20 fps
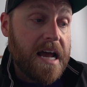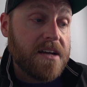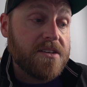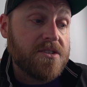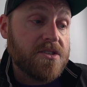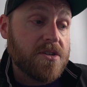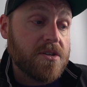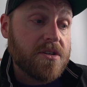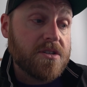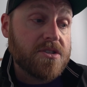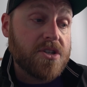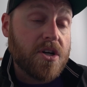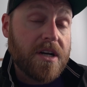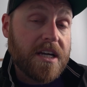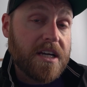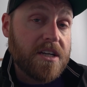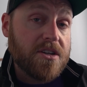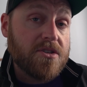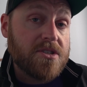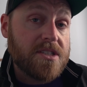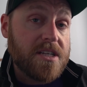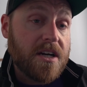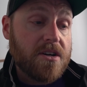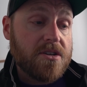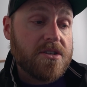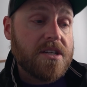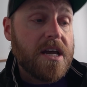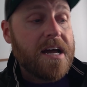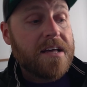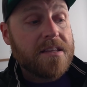As you're turning in your
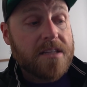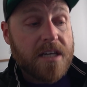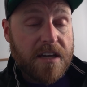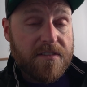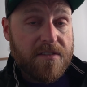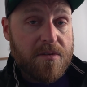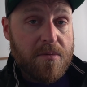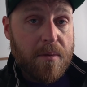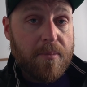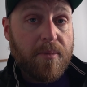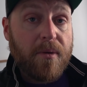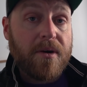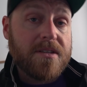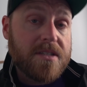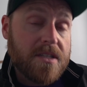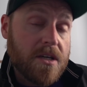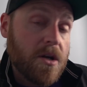stickers, they'll give you more points.